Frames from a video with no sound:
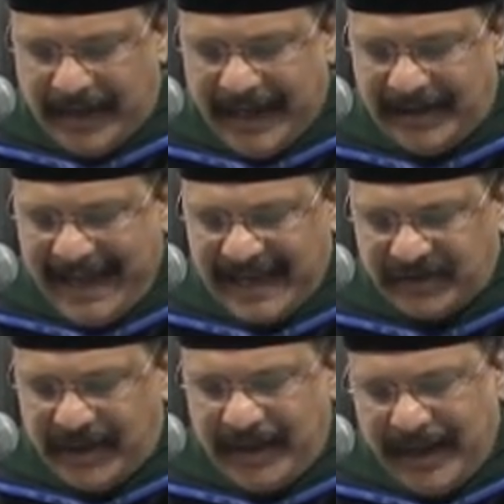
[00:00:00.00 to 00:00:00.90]
And the
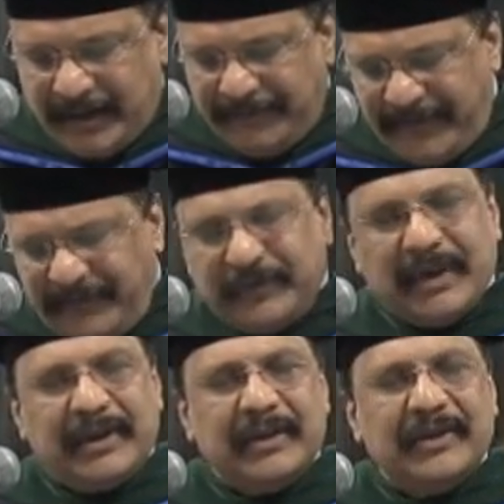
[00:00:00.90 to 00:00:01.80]
last, and the
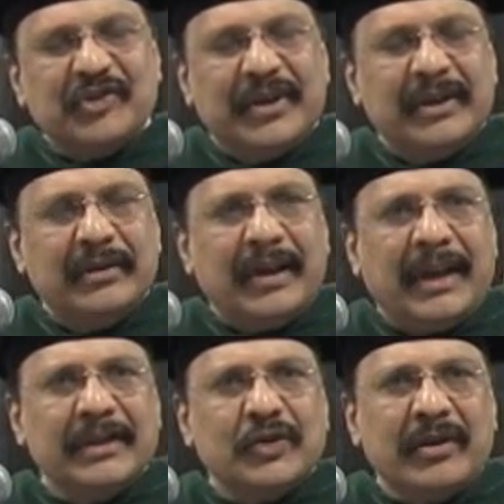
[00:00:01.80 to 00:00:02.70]
5th skill
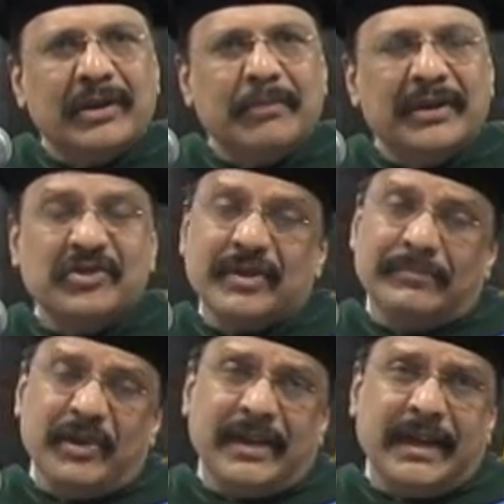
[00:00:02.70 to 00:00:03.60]
I talked about is
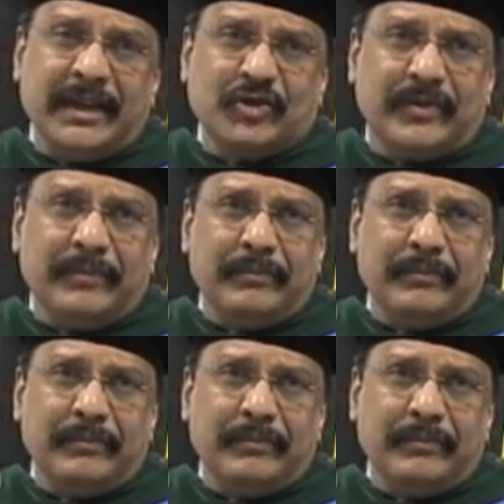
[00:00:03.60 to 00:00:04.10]
communication,